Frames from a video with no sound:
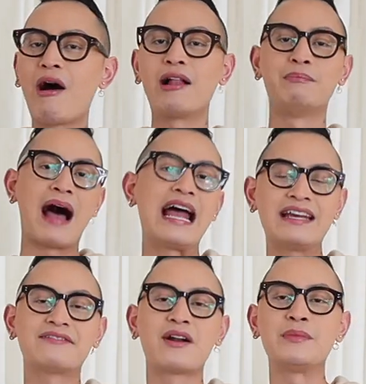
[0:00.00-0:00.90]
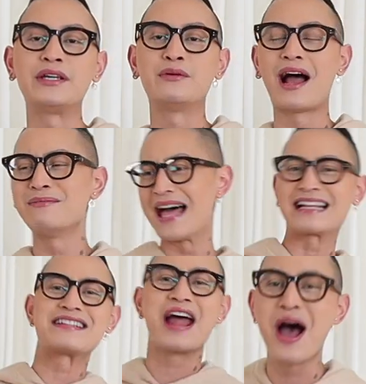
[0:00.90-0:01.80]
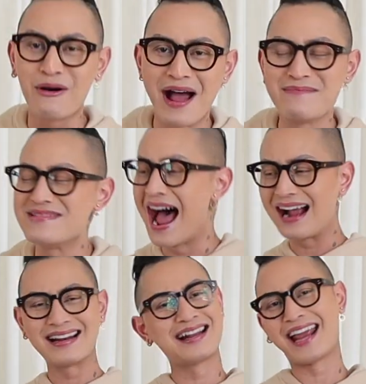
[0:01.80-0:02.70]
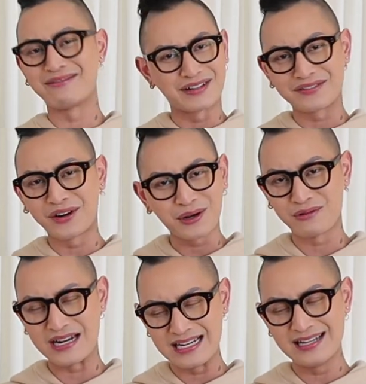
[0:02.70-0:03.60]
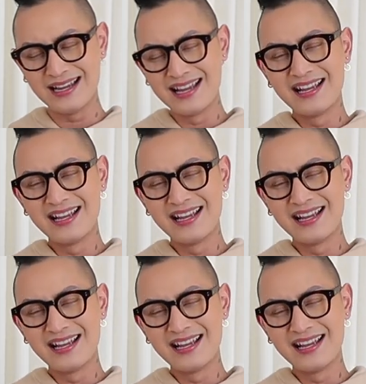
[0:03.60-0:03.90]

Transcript: I'll buy it from you. I'm like, no, I'm not going to get rid of her queen.